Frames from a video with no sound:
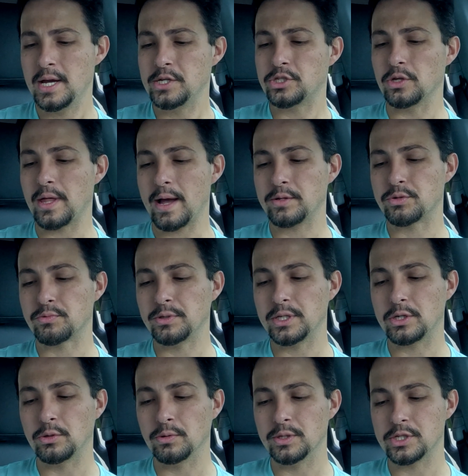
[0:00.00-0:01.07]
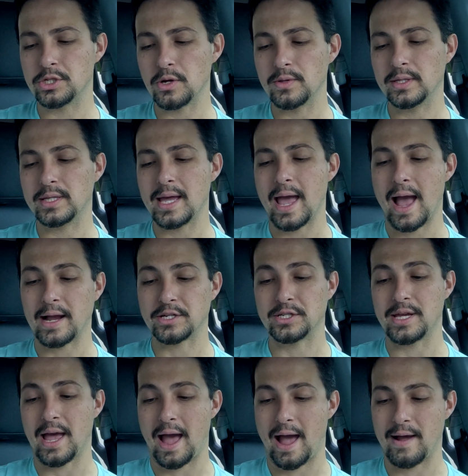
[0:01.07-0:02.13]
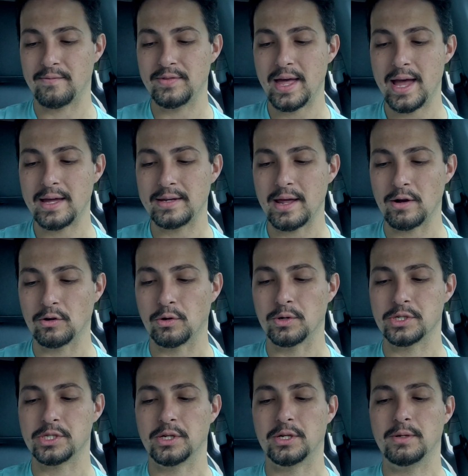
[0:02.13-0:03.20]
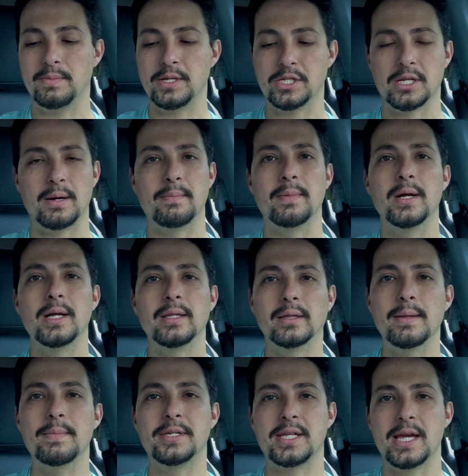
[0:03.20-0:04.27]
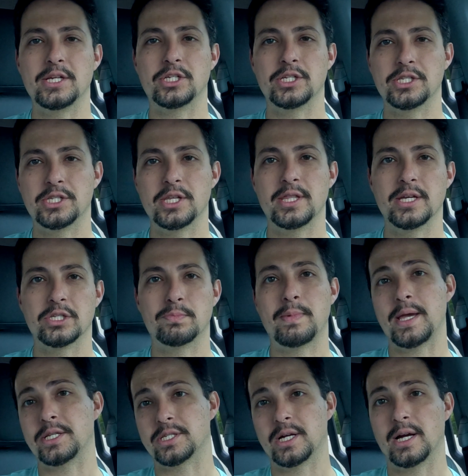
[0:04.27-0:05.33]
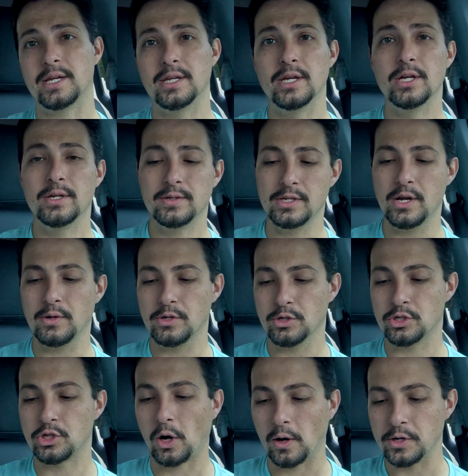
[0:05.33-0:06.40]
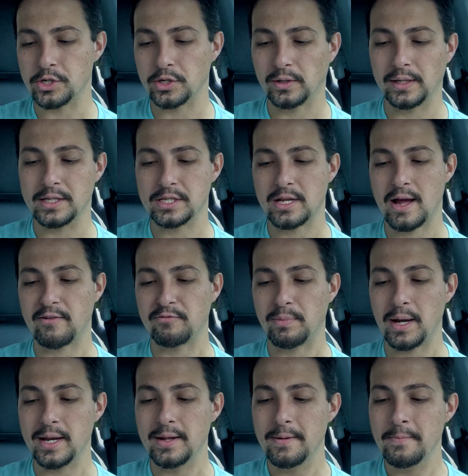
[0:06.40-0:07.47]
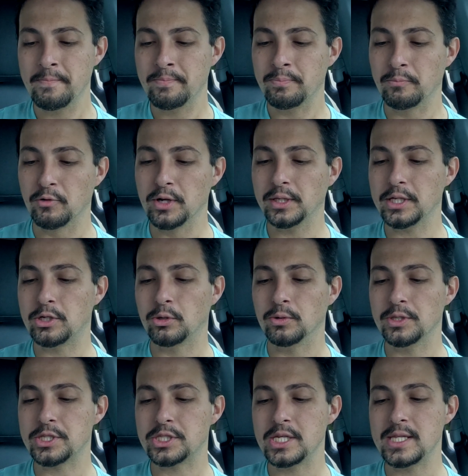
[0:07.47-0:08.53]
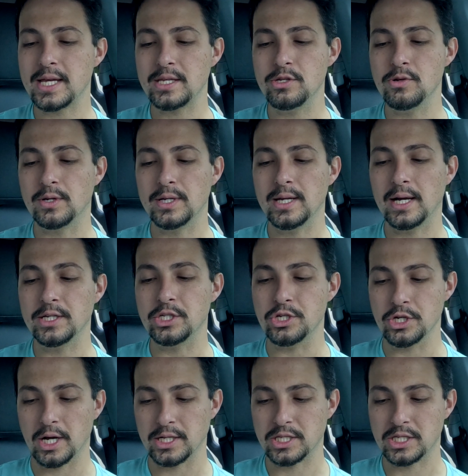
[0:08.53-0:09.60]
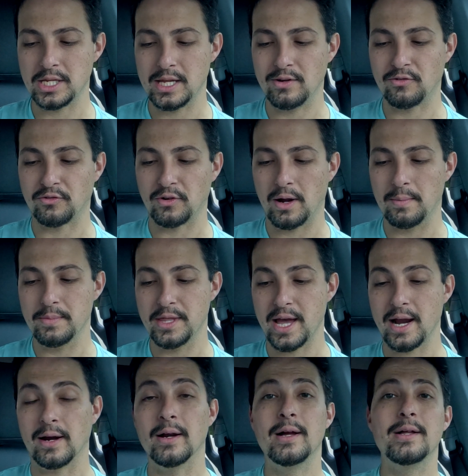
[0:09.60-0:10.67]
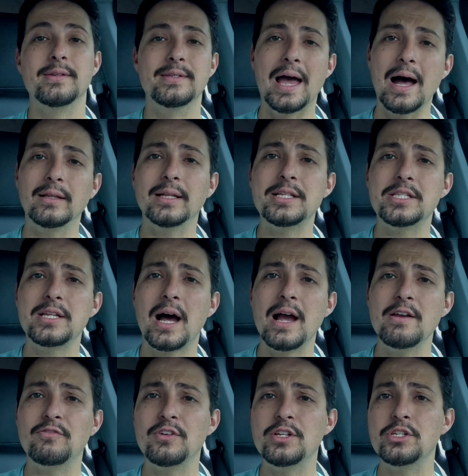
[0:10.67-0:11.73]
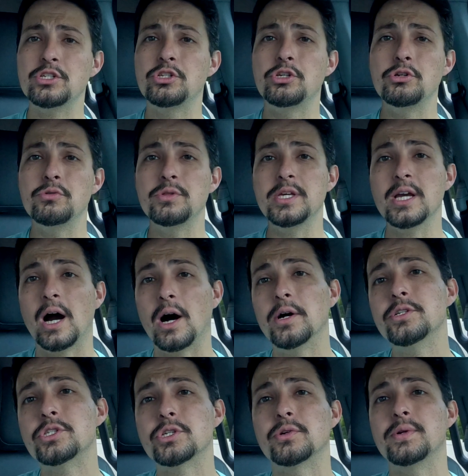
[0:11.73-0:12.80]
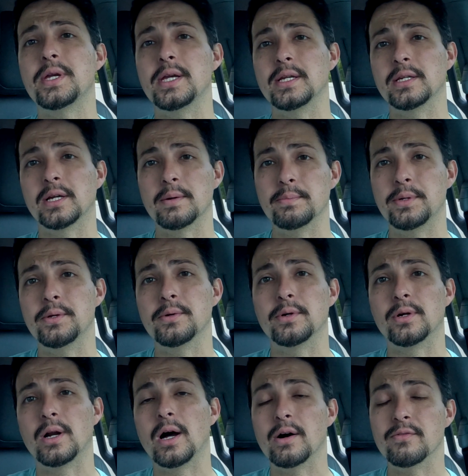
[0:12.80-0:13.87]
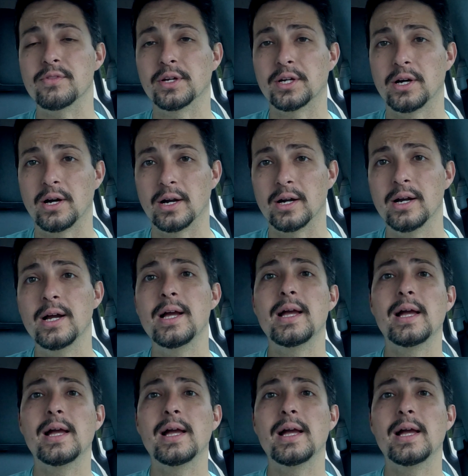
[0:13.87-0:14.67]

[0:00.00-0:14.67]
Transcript: So that's really cool to show that they actually have that. Now, of course, there could be some limitations to this based on, you know, your charger and stuff, but really cool to see that you can adjust it from there. Now let's dive into the on-screen computer of the car